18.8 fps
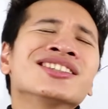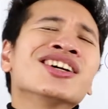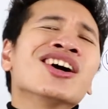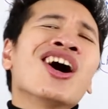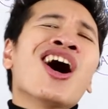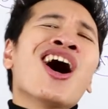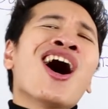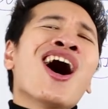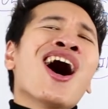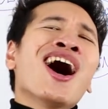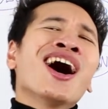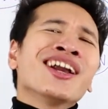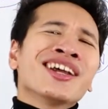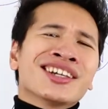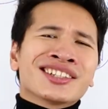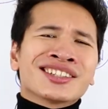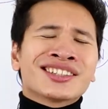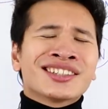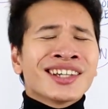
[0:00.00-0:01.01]
the
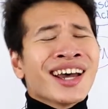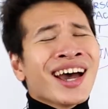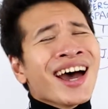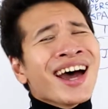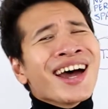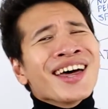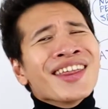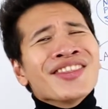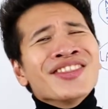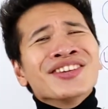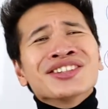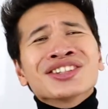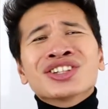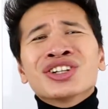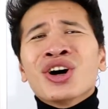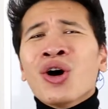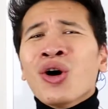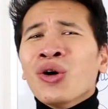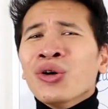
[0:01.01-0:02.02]
hottest and the
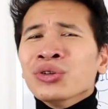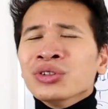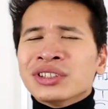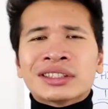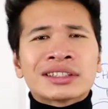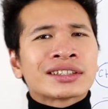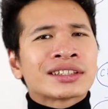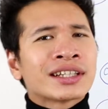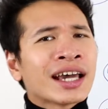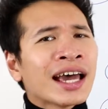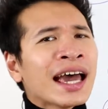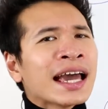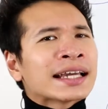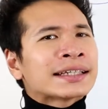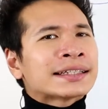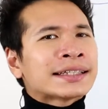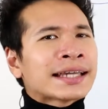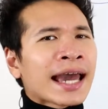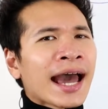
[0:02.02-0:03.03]
coldest
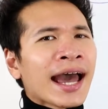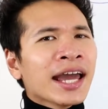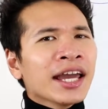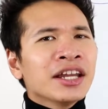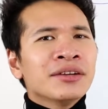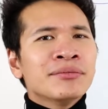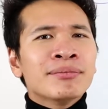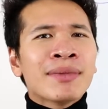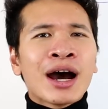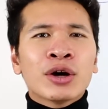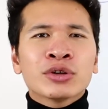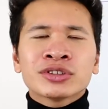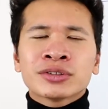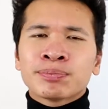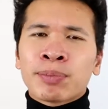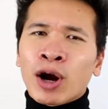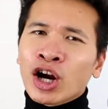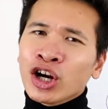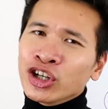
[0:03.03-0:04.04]
cat and mouse
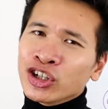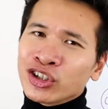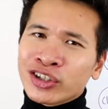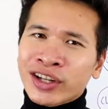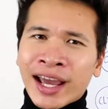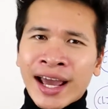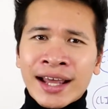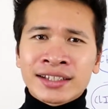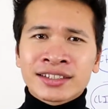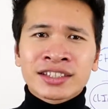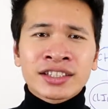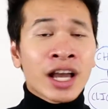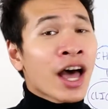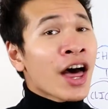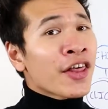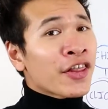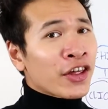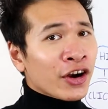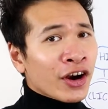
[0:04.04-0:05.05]
partner dance
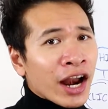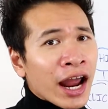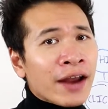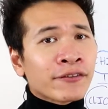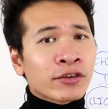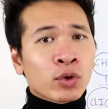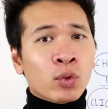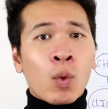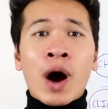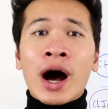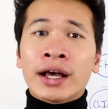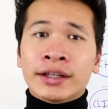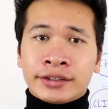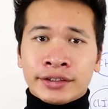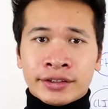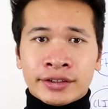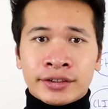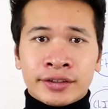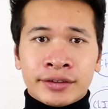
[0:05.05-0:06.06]
there ever
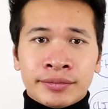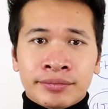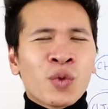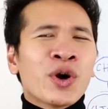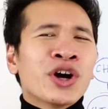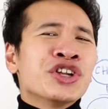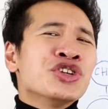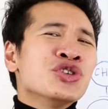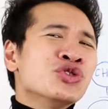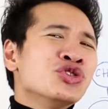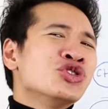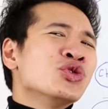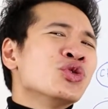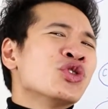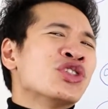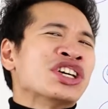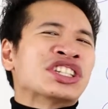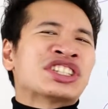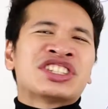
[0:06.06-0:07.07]
was. When you do
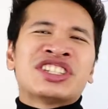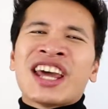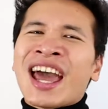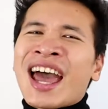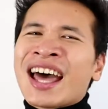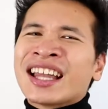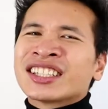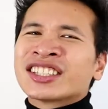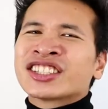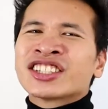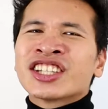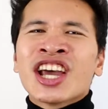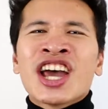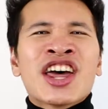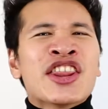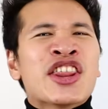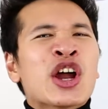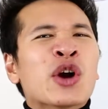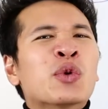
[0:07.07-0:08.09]
this dance,
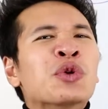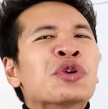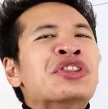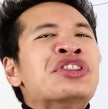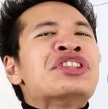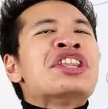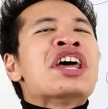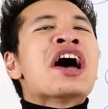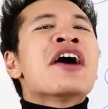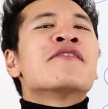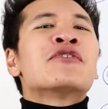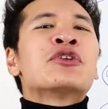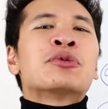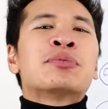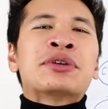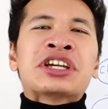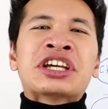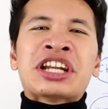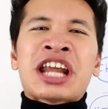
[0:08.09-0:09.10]
there will never
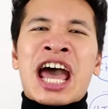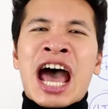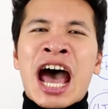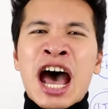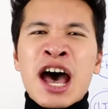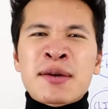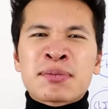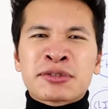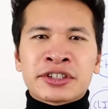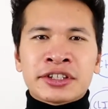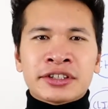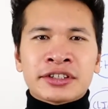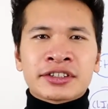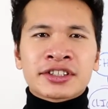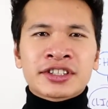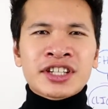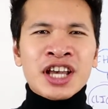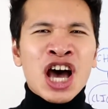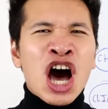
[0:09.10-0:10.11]
be an
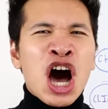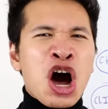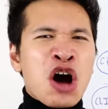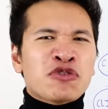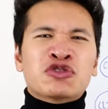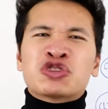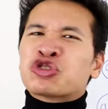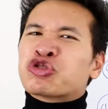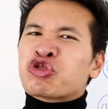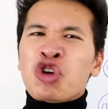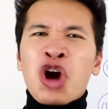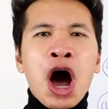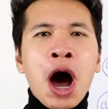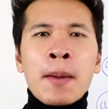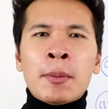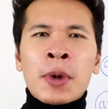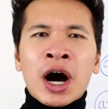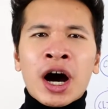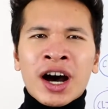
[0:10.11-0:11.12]
absence of
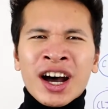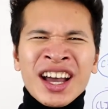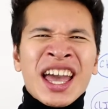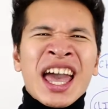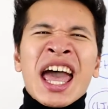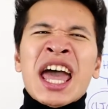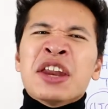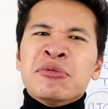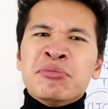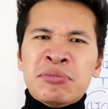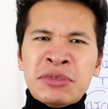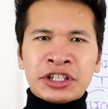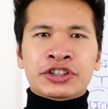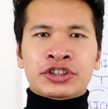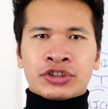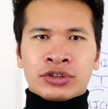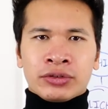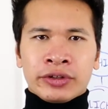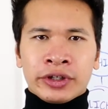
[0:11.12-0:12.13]
drama and
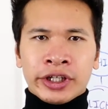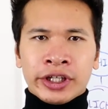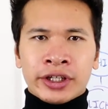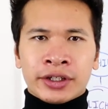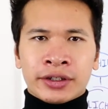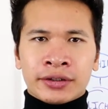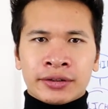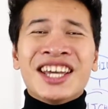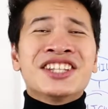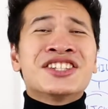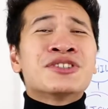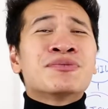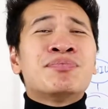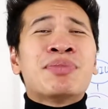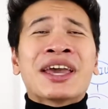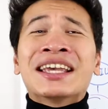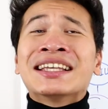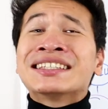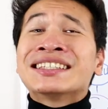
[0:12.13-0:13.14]
mystery. It's
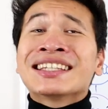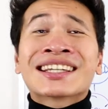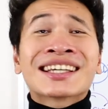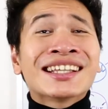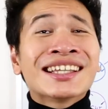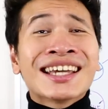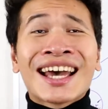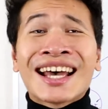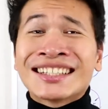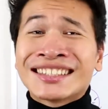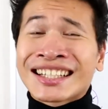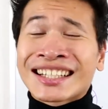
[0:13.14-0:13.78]
basically as